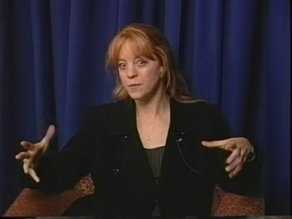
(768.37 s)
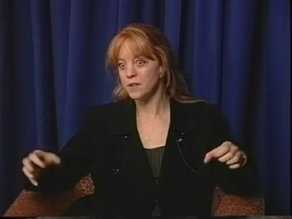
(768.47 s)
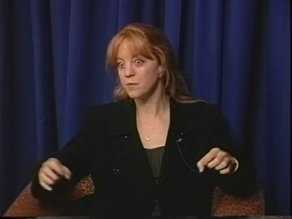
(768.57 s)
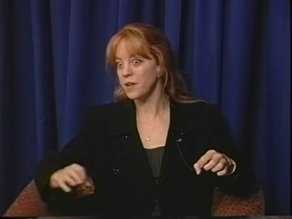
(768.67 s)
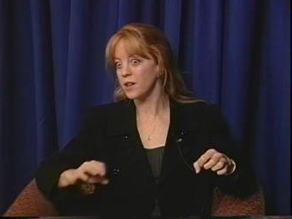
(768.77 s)
and
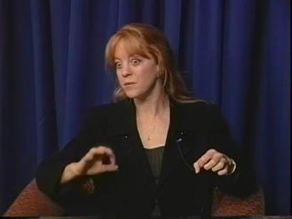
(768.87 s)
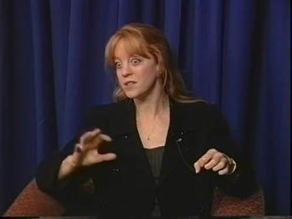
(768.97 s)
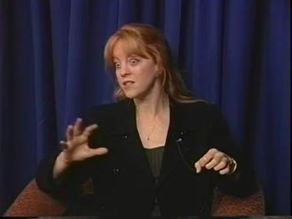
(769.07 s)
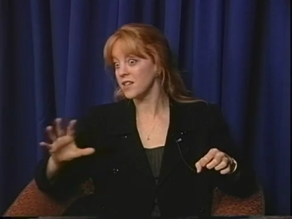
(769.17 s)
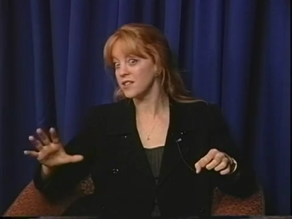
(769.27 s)
the
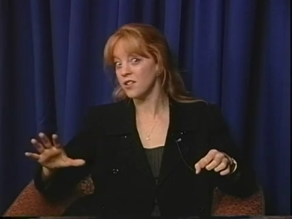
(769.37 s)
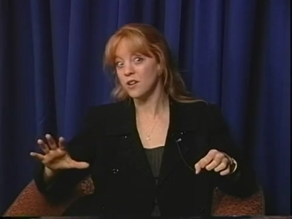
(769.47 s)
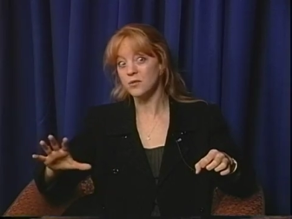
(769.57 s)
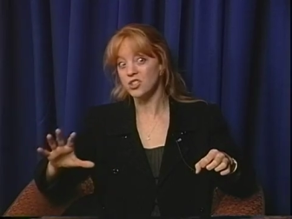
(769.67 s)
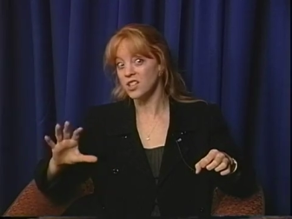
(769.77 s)
elements of that
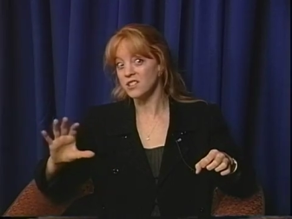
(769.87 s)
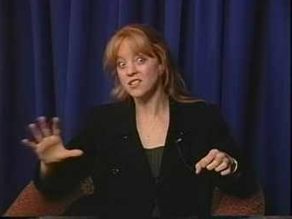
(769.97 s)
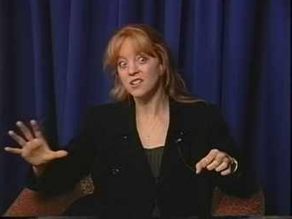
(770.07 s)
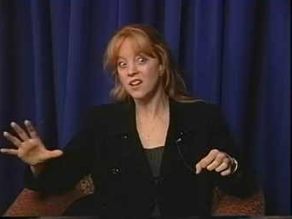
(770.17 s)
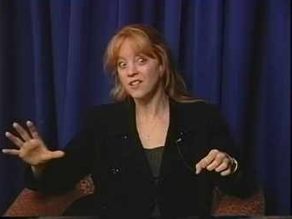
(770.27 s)
song which I
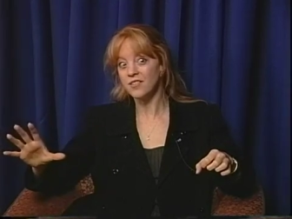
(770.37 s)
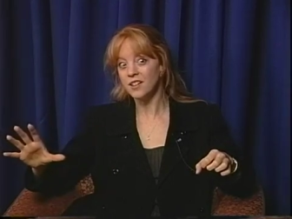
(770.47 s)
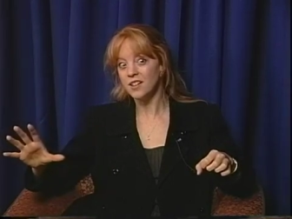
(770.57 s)
didn't love,